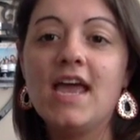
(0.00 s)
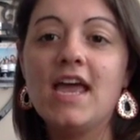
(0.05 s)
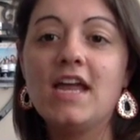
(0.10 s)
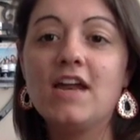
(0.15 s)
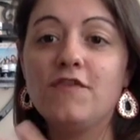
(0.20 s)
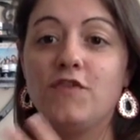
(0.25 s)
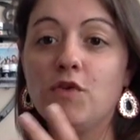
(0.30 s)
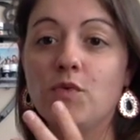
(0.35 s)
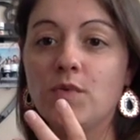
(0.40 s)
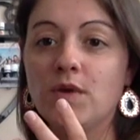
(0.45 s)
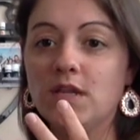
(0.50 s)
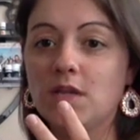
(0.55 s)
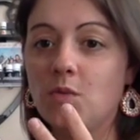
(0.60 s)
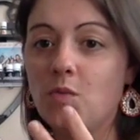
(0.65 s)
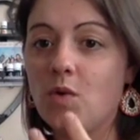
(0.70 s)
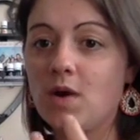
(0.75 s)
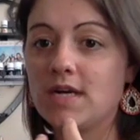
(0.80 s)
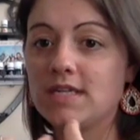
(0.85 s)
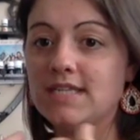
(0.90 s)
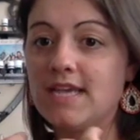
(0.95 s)
And if you really
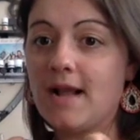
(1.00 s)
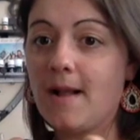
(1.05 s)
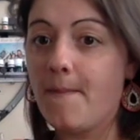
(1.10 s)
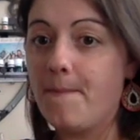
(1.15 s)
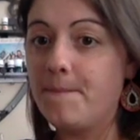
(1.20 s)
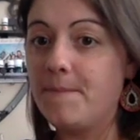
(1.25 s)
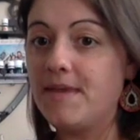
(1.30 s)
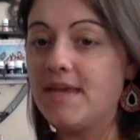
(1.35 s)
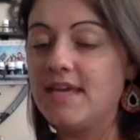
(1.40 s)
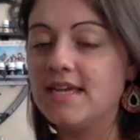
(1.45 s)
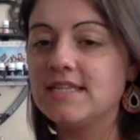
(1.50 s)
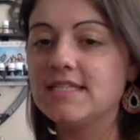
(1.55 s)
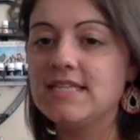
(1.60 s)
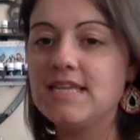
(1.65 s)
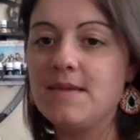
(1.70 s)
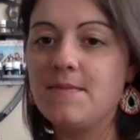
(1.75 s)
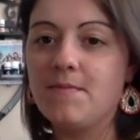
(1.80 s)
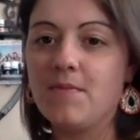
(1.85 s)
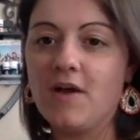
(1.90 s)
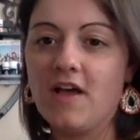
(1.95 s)
want to take a big,
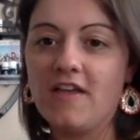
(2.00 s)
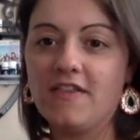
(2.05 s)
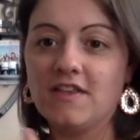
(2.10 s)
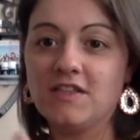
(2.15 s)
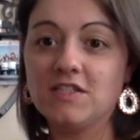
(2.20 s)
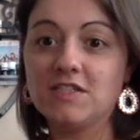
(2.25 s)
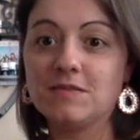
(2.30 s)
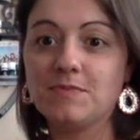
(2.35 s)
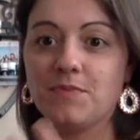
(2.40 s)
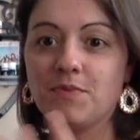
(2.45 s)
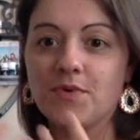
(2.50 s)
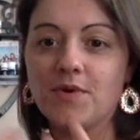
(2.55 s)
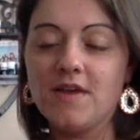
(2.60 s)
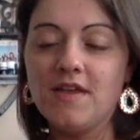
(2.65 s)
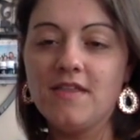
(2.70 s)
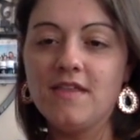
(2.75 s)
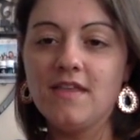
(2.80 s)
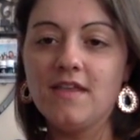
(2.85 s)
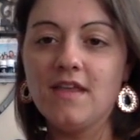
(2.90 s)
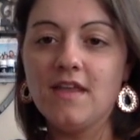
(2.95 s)
deep breath and just
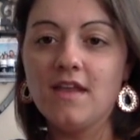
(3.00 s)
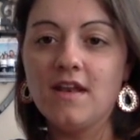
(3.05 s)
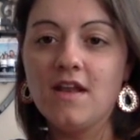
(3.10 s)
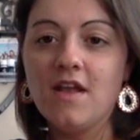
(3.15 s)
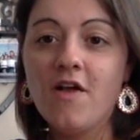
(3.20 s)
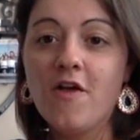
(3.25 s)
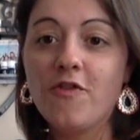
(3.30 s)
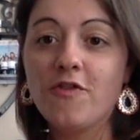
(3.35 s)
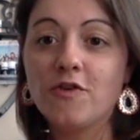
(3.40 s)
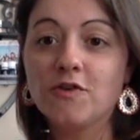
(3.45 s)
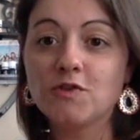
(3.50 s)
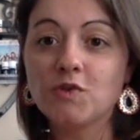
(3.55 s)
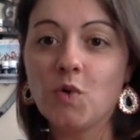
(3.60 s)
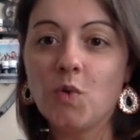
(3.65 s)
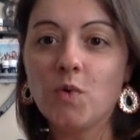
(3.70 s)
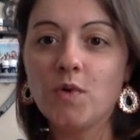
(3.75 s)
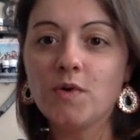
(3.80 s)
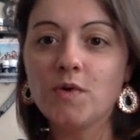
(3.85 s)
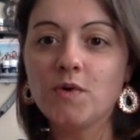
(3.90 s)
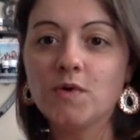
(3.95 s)
breathe in those
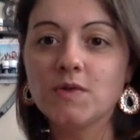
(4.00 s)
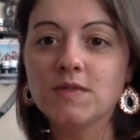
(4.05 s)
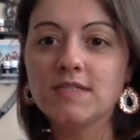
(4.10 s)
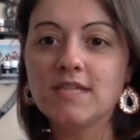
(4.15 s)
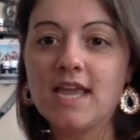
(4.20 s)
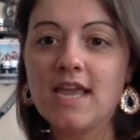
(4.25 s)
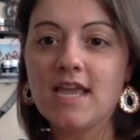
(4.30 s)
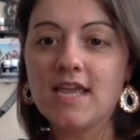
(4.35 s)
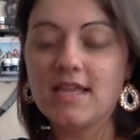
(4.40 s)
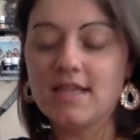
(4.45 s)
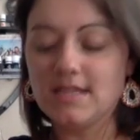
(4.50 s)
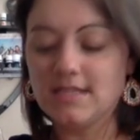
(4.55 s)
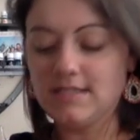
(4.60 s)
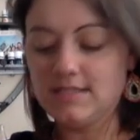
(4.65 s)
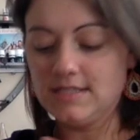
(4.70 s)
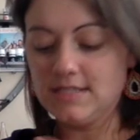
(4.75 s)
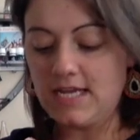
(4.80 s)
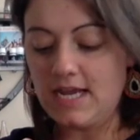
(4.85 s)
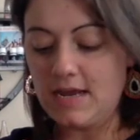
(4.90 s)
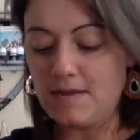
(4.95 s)
oils and the
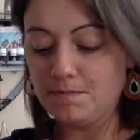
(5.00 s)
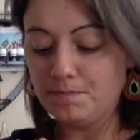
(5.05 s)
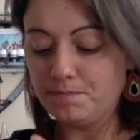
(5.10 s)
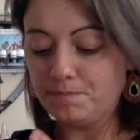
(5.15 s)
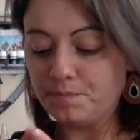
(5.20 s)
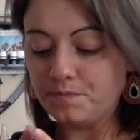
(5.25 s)
steam.